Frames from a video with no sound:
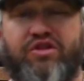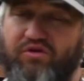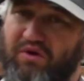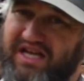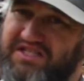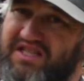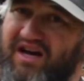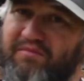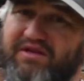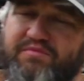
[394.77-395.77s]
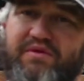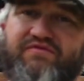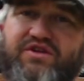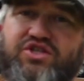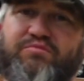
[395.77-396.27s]
The West Thumb has been
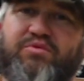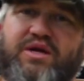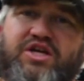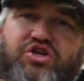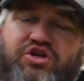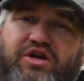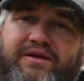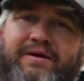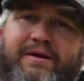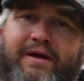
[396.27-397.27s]
fishing pretty good,